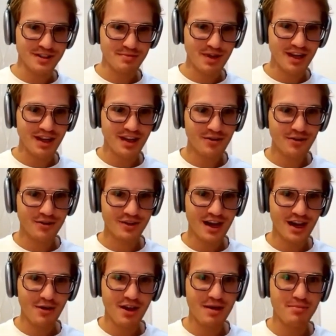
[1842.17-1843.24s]
depending on
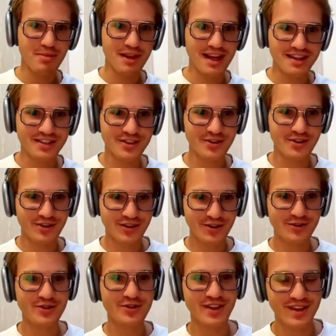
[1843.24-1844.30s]
how complex your
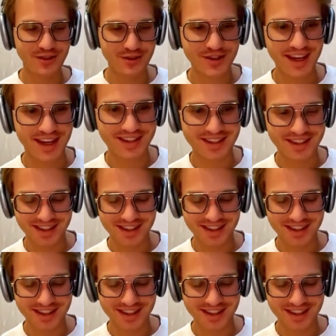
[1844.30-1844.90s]
use case